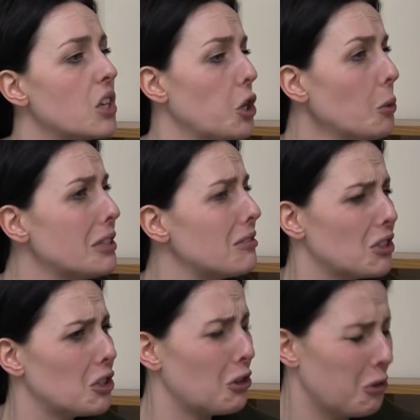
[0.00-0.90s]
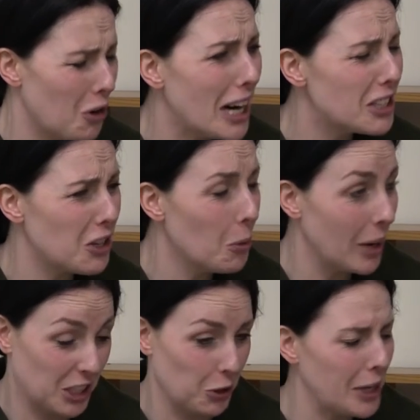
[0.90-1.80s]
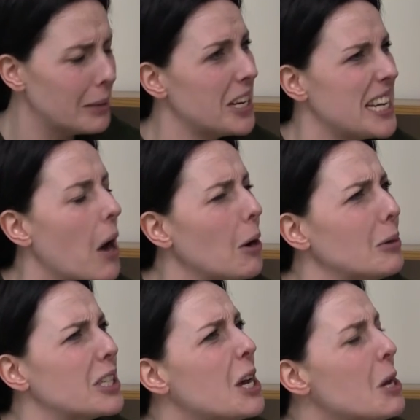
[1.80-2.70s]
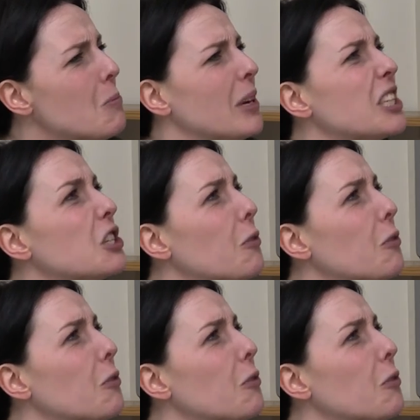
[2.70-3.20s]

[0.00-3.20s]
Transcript: You had crushed all my dreams, and now I was meant to